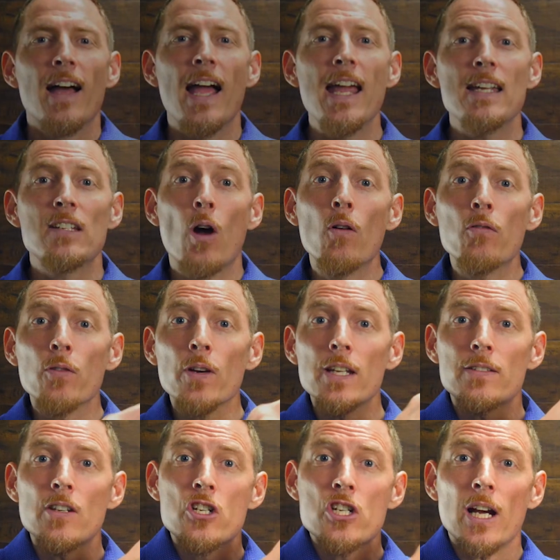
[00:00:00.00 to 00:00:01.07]
Hey, don't
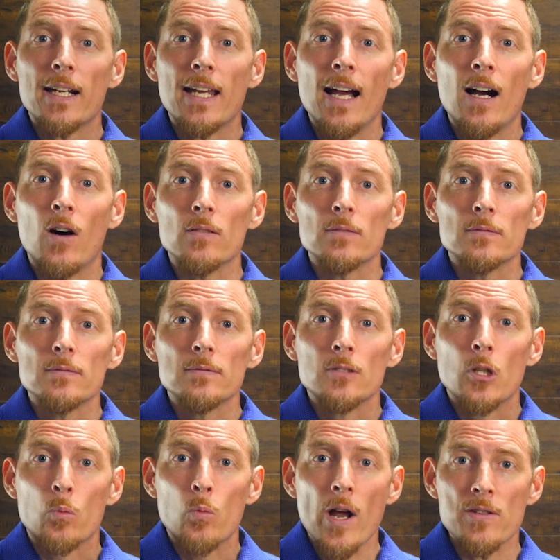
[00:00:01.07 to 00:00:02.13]
forget to check out
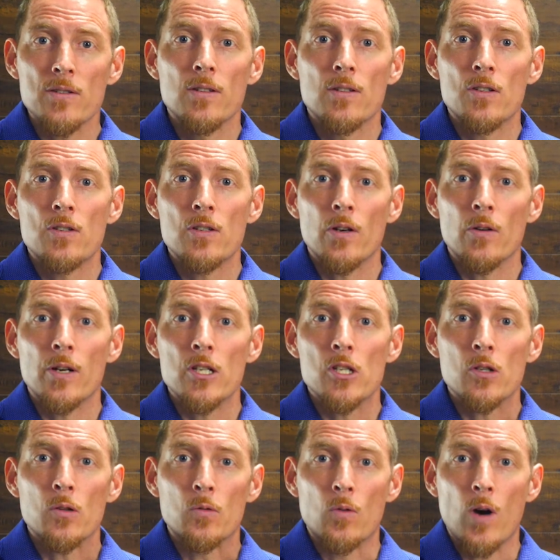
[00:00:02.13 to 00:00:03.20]
the rest of the
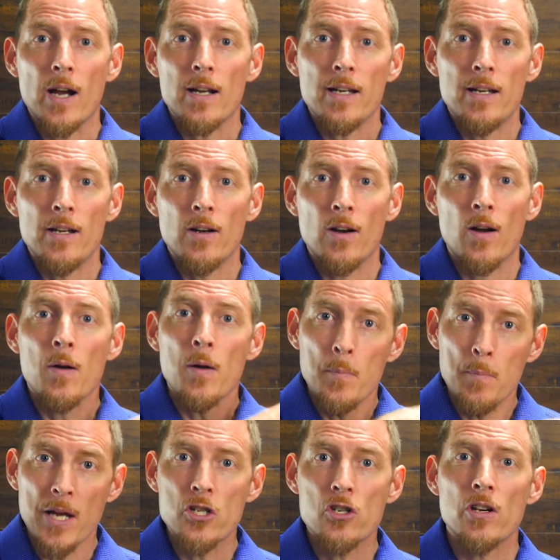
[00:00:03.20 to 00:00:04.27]
series right here.
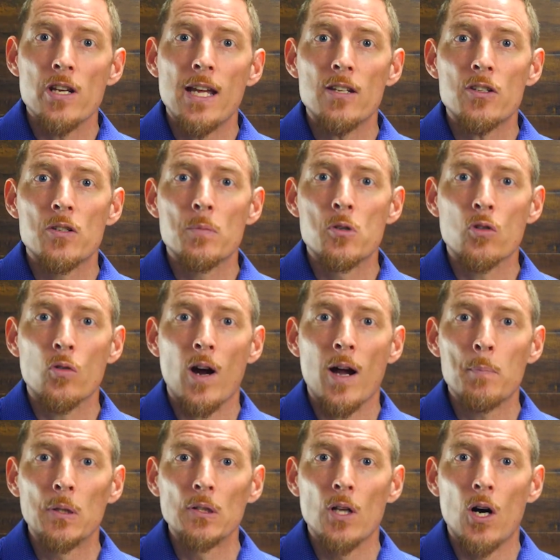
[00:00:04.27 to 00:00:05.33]
Make sure you hit
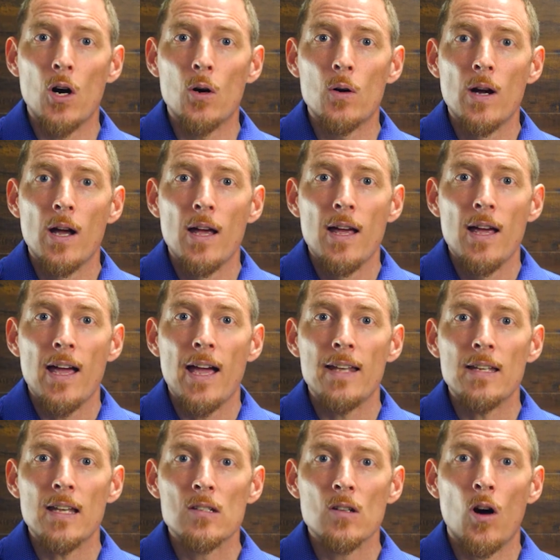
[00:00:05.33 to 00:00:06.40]
subscribe below.
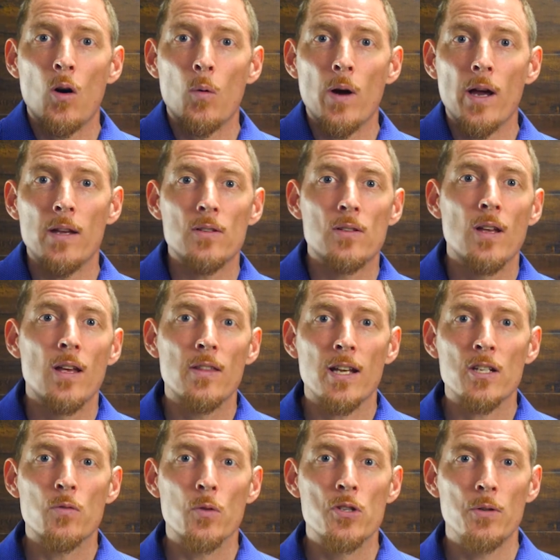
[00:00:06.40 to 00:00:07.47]
And as always,
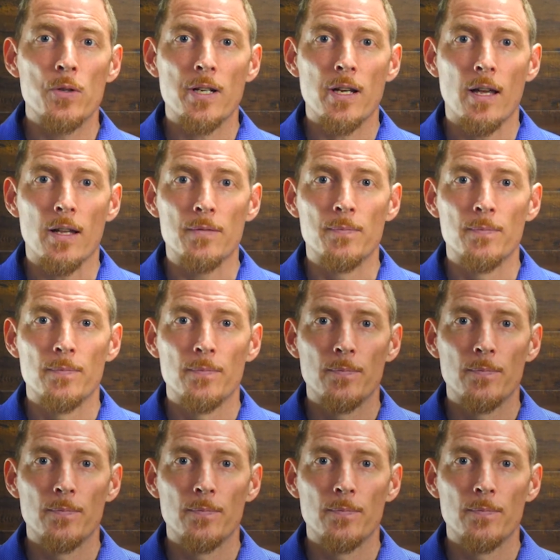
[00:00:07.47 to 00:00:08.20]
thanks for tuning in.